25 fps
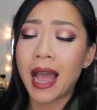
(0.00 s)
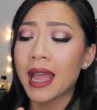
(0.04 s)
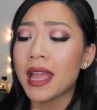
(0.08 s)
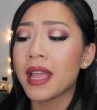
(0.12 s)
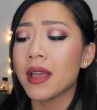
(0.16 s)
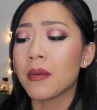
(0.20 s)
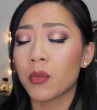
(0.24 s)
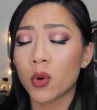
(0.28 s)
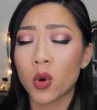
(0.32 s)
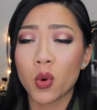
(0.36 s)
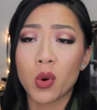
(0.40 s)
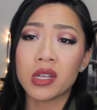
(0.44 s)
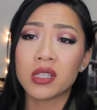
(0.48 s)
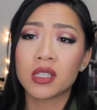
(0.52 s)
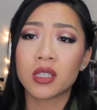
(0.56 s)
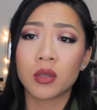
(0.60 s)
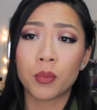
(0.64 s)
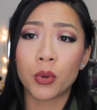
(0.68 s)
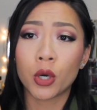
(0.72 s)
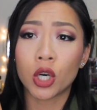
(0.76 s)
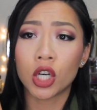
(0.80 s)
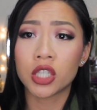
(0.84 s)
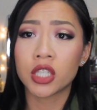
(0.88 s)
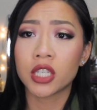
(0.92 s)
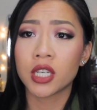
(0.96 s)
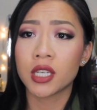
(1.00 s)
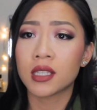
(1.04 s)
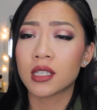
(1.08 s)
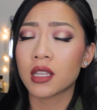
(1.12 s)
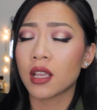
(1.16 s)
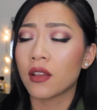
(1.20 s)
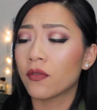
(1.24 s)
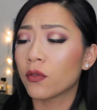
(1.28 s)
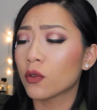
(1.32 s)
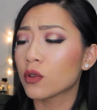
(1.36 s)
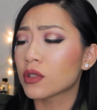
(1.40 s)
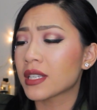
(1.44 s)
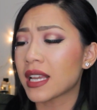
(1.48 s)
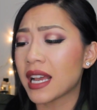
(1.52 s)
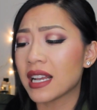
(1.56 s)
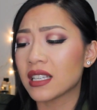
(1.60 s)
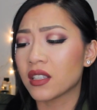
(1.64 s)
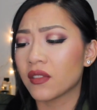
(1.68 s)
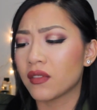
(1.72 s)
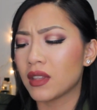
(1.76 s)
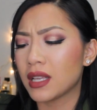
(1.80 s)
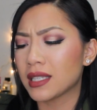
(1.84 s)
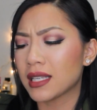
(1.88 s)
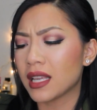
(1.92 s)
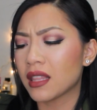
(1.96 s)
I am going to purchase a full
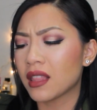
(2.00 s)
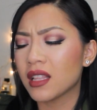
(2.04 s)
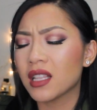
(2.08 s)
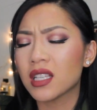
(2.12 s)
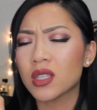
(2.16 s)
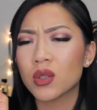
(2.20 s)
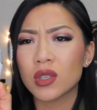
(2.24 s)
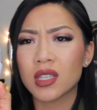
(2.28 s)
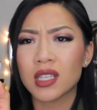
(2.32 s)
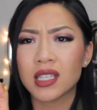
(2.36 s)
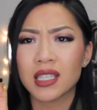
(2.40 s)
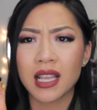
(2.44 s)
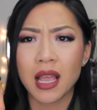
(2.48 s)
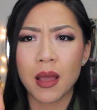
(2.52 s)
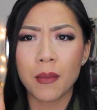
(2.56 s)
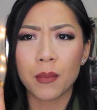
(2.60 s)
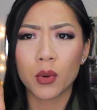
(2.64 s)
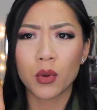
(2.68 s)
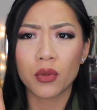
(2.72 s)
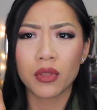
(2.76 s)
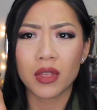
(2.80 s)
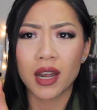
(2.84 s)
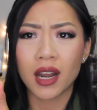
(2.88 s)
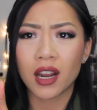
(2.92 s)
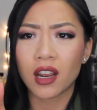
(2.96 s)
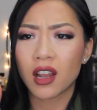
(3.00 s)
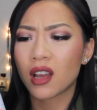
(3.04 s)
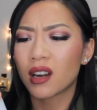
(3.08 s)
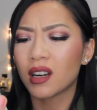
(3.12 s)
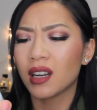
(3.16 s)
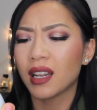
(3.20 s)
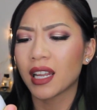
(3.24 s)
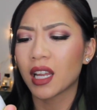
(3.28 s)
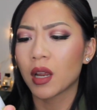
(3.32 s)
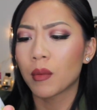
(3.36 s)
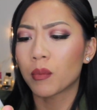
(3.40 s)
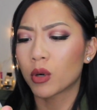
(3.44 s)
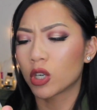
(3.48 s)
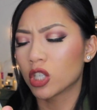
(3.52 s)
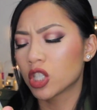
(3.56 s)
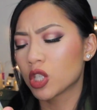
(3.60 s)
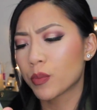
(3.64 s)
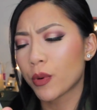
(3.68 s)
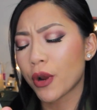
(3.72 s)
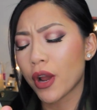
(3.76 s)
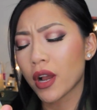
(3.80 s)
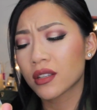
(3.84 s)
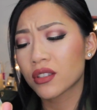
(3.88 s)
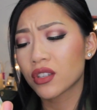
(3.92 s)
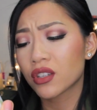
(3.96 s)
size of this. I think this is a sample that I got in like a
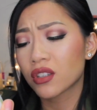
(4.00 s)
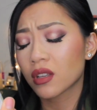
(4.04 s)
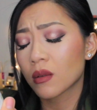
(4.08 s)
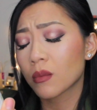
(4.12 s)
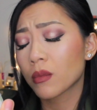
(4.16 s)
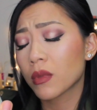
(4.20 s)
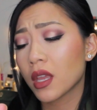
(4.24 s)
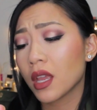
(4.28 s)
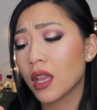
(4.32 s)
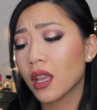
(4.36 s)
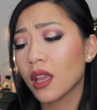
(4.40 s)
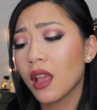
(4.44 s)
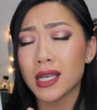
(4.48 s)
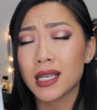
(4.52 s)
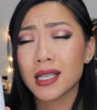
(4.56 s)
Birchbox or something.